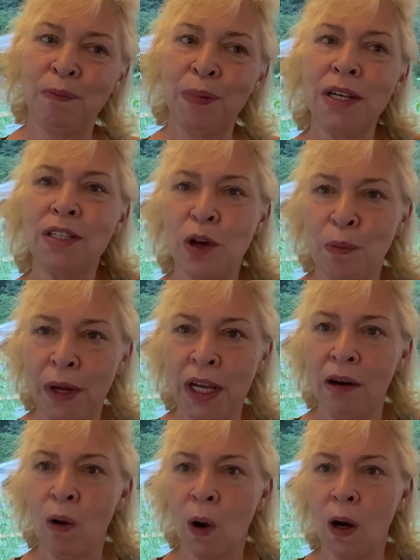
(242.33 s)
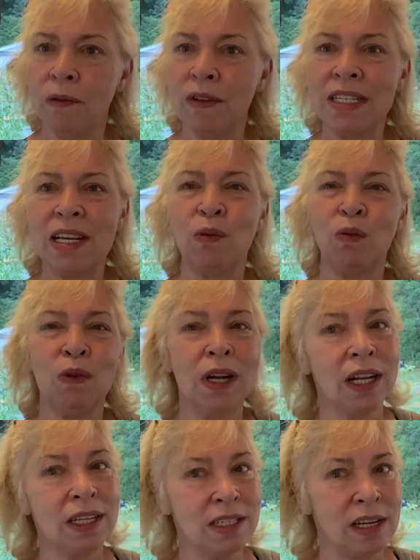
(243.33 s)
pinto bean harvest and
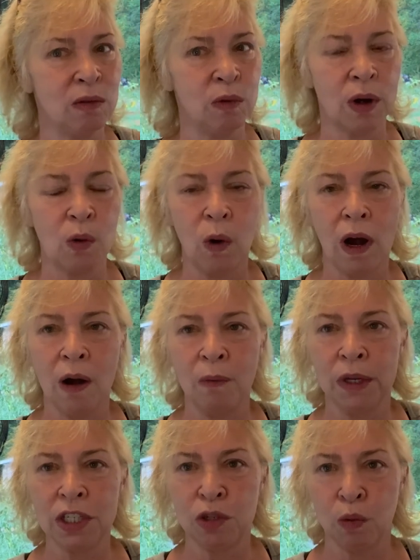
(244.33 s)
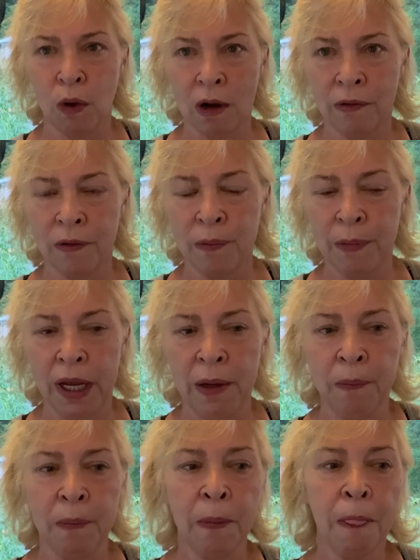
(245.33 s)
really didn't require much work for me.
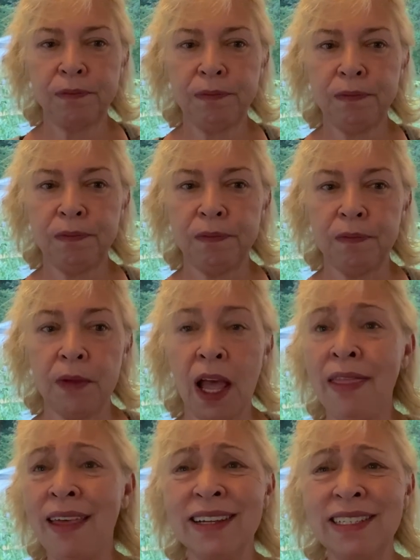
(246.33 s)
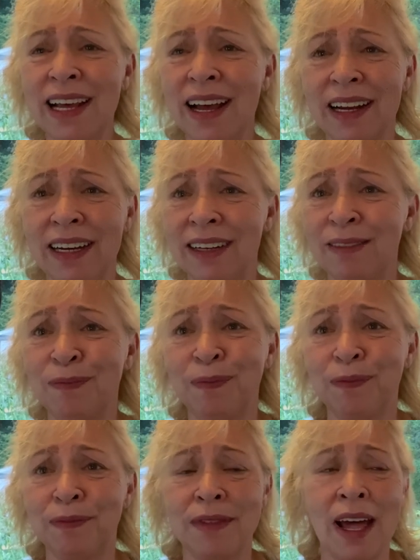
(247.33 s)
And that's it.
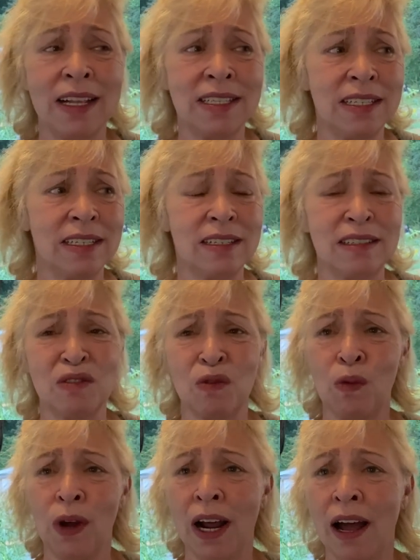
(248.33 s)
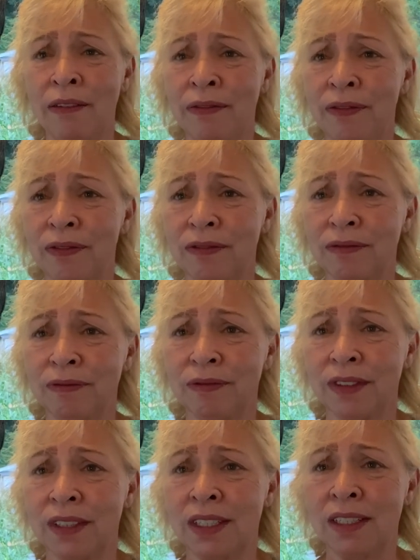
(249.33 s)
That's what I've
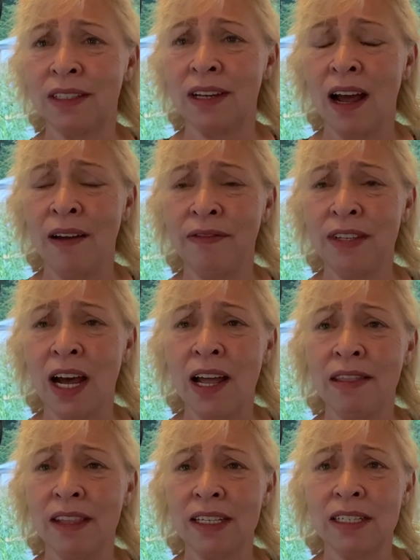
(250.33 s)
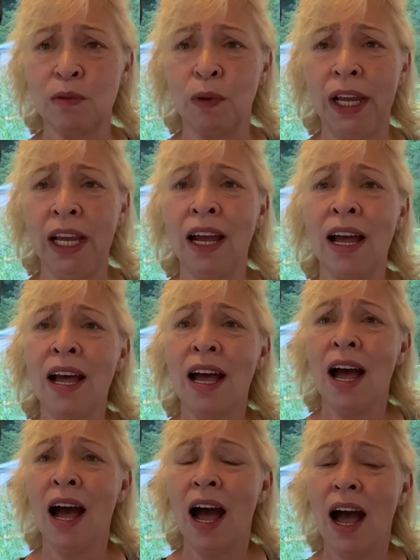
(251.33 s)
done this week.
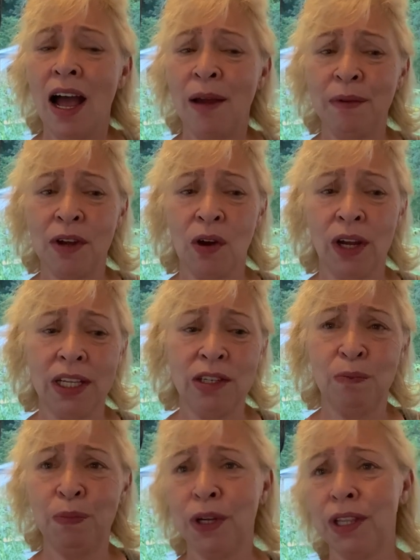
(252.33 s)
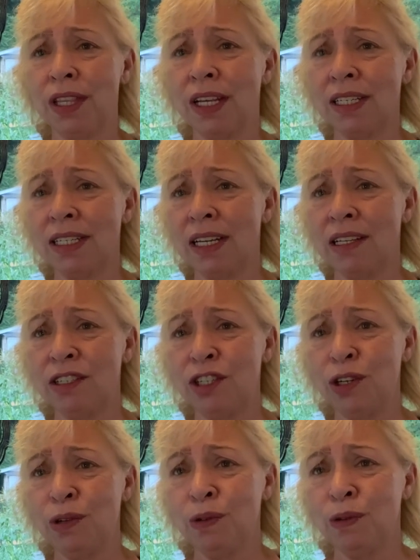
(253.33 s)
I'm going to put this
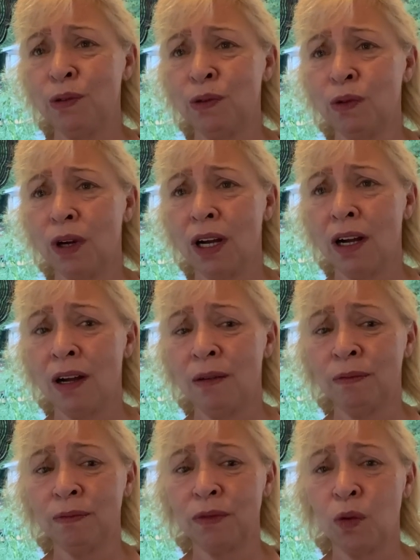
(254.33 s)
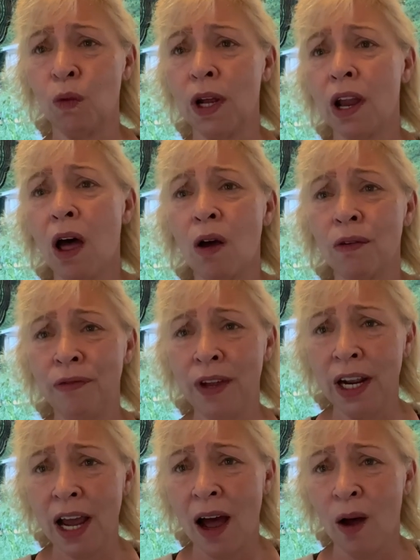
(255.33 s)
into one long
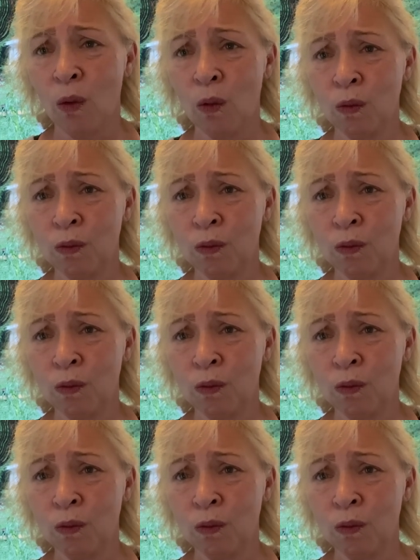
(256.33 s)
video